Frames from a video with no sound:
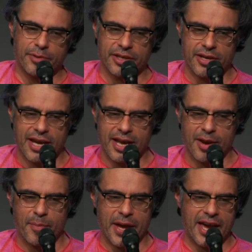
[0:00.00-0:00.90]
Brett and I had
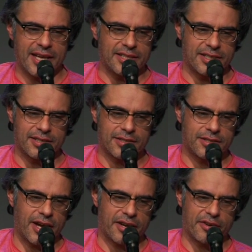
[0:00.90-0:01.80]
our band, and
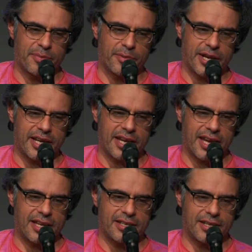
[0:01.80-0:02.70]
Taika and Brett
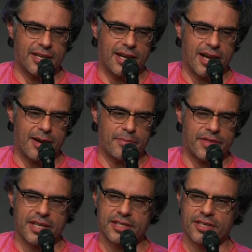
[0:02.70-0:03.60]
had a
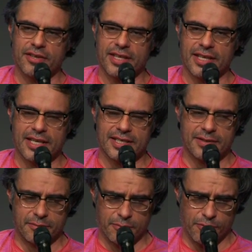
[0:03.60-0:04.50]
theatre show that they
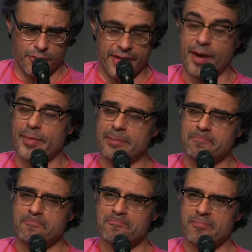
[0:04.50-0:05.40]
did without me.
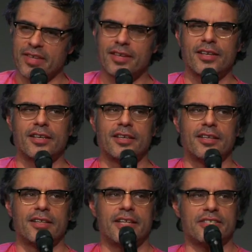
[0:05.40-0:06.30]

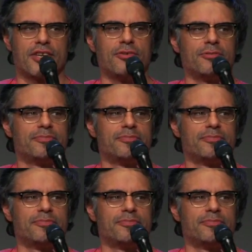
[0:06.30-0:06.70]
That's cool.